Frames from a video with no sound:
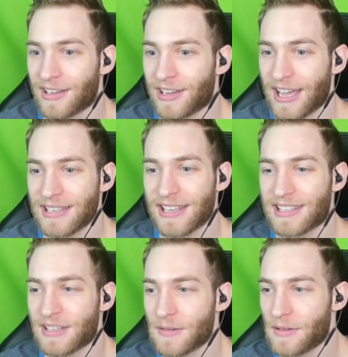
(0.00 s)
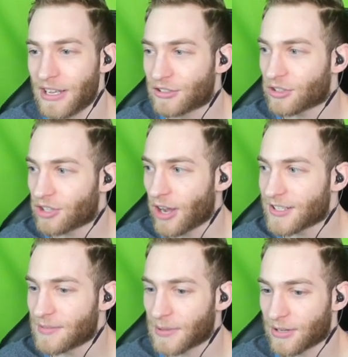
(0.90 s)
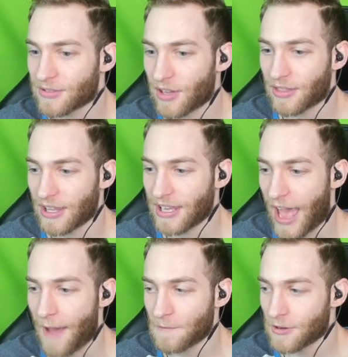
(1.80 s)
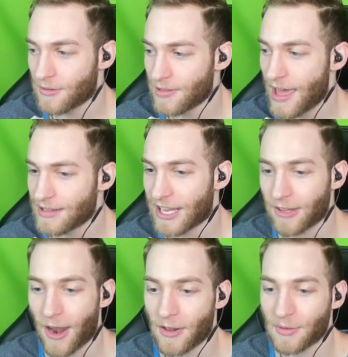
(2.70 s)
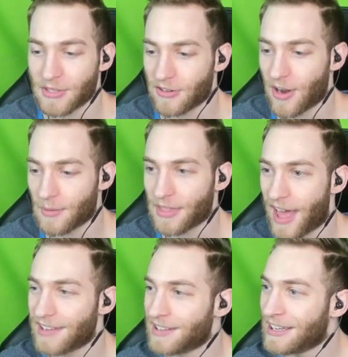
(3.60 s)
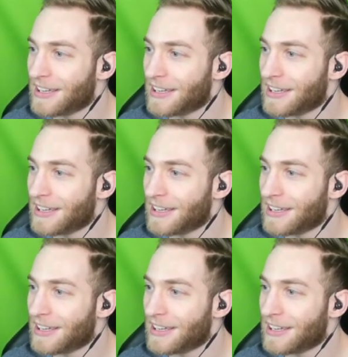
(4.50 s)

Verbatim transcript: I guess that's the introduction, but there's nothing after that. Taylor, I don't know what's going on with that.